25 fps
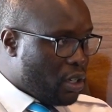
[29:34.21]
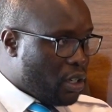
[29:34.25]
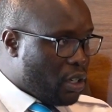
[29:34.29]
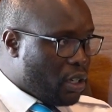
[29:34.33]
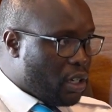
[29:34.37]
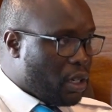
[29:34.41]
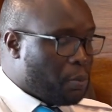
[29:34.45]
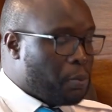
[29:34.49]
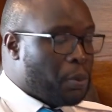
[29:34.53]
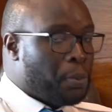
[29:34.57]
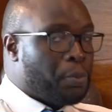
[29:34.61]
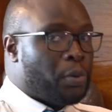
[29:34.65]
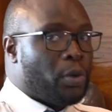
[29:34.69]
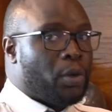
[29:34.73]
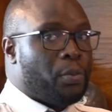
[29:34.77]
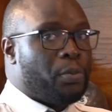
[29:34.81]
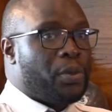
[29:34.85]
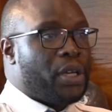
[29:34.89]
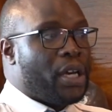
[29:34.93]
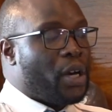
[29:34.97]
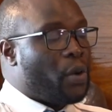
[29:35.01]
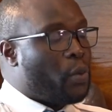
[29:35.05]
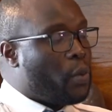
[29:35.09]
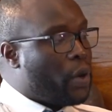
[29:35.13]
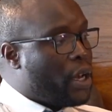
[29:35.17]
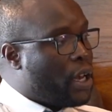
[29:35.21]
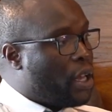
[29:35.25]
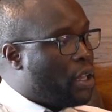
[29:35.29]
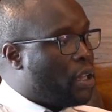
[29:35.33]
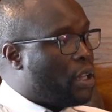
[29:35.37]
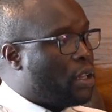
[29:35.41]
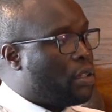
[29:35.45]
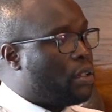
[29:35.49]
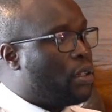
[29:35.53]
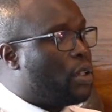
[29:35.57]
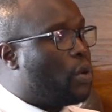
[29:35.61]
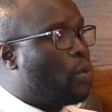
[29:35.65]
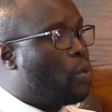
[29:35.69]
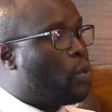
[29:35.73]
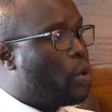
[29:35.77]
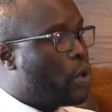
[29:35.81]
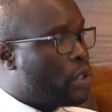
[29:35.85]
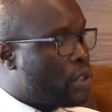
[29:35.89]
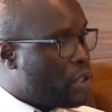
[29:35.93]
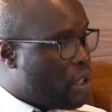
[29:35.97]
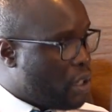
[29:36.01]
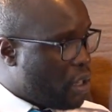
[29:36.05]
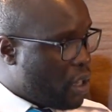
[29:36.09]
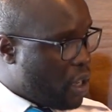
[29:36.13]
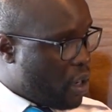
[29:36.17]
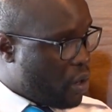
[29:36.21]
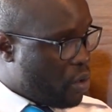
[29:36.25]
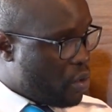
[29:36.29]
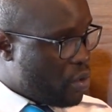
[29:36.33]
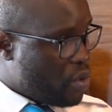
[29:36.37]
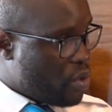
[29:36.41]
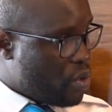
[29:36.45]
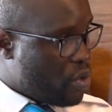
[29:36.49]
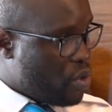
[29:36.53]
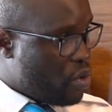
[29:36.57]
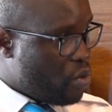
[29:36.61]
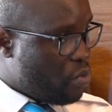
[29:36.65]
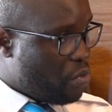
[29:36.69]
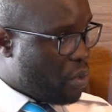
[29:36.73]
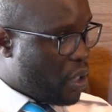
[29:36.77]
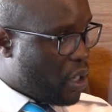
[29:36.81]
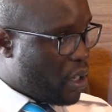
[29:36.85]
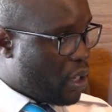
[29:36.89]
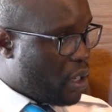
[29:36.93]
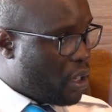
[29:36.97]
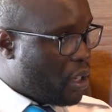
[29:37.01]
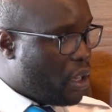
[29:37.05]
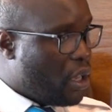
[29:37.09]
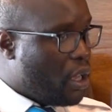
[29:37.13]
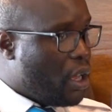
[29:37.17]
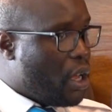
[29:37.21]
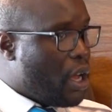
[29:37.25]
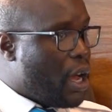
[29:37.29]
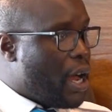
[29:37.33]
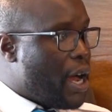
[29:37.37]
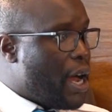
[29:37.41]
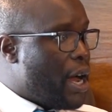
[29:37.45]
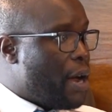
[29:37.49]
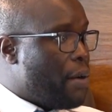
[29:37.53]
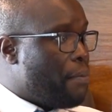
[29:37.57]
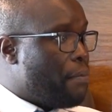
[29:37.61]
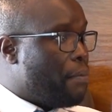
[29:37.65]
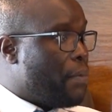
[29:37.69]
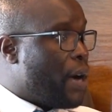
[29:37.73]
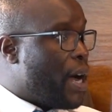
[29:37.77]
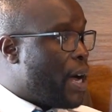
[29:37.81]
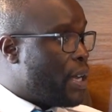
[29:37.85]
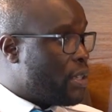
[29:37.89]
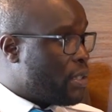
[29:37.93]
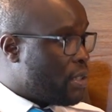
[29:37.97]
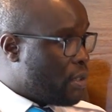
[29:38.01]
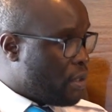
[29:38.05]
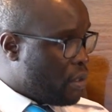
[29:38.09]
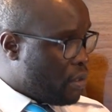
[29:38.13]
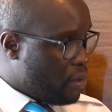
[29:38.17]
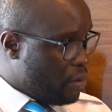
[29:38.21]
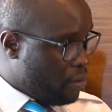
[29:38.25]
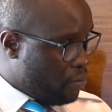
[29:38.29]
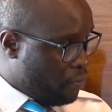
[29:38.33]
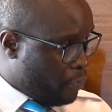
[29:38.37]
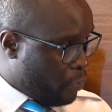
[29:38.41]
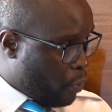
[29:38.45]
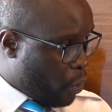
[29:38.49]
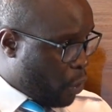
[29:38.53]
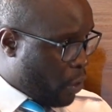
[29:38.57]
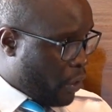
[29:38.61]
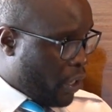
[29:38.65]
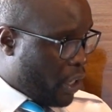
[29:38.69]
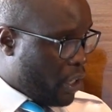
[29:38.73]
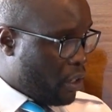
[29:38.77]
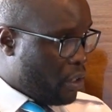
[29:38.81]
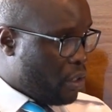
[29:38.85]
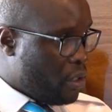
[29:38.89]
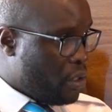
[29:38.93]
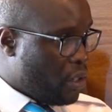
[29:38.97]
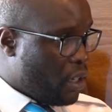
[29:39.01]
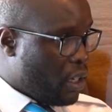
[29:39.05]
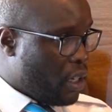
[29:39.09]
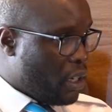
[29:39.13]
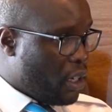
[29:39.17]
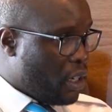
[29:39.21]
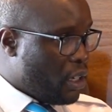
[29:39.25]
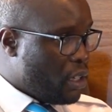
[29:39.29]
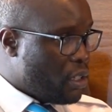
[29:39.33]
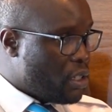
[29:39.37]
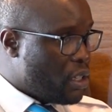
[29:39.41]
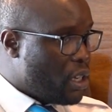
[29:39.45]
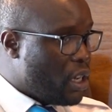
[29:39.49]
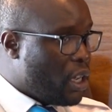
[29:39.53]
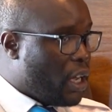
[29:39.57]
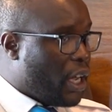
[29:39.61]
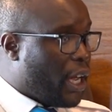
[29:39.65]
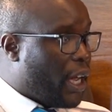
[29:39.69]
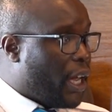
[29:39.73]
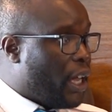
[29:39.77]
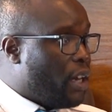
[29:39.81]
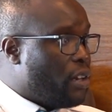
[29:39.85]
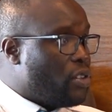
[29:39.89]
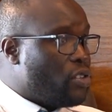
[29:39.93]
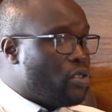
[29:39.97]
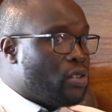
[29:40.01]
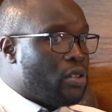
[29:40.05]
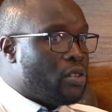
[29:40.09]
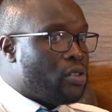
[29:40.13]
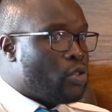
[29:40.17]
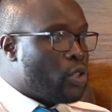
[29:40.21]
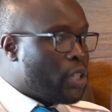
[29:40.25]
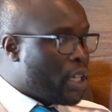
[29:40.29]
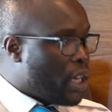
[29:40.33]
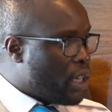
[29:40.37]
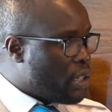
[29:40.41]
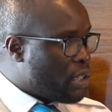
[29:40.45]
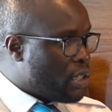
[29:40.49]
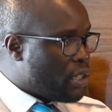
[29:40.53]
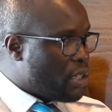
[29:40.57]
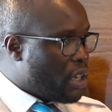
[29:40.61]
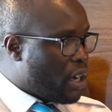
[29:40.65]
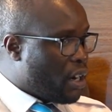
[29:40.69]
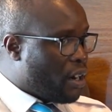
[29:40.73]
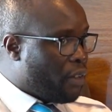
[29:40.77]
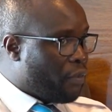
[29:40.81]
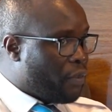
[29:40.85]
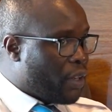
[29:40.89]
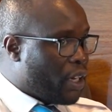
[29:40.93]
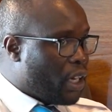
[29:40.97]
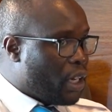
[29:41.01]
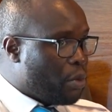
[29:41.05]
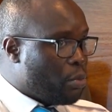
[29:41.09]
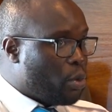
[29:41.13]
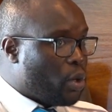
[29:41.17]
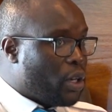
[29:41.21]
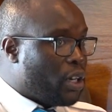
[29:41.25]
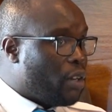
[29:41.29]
Let people be aware that the water they are consuming has fluoride in it, and tests are available.